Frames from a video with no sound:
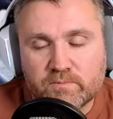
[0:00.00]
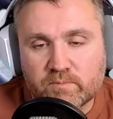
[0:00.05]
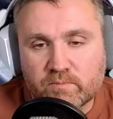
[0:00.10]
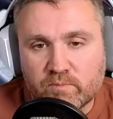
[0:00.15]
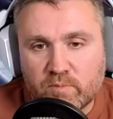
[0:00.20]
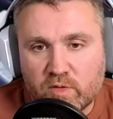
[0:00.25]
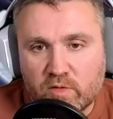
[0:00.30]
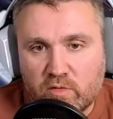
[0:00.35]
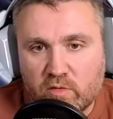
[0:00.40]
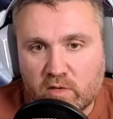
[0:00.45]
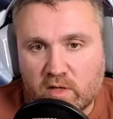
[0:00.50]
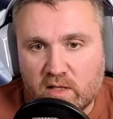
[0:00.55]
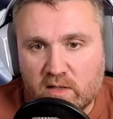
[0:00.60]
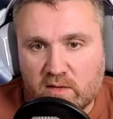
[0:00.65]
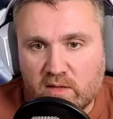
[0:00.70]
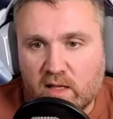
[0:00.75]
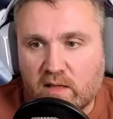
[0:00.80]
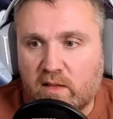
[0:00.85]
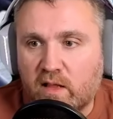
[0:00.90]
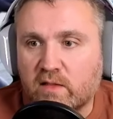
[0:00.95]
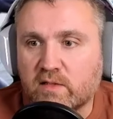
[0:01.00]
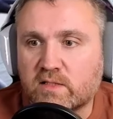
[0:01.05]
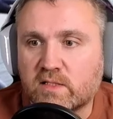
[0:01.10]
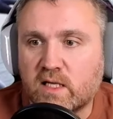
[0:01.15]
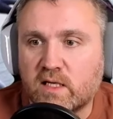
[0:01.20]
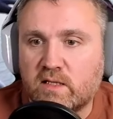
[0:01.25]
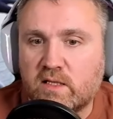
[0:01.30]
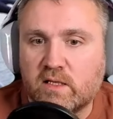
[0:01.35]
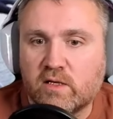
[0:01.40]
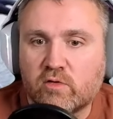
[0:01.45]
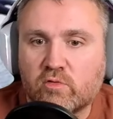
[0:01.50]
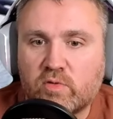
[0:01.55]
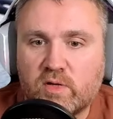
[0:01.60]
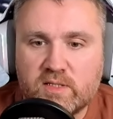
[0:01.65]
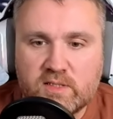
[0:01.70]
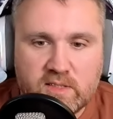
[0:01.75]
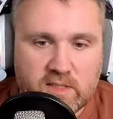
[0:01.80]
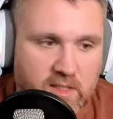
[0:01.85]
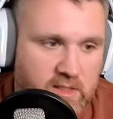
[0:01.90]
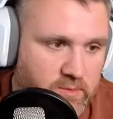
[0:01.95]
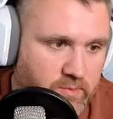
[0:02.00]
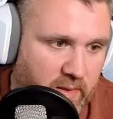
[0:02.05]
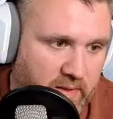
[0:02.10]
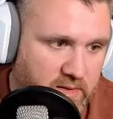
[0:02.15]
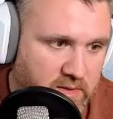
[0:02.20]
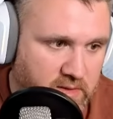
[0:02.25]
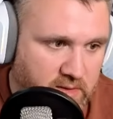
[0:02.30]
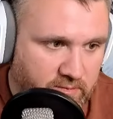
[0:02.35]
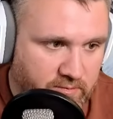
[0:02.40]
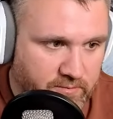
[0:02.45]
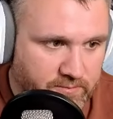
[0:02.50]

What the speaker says: But again, that's getting crazy expensive.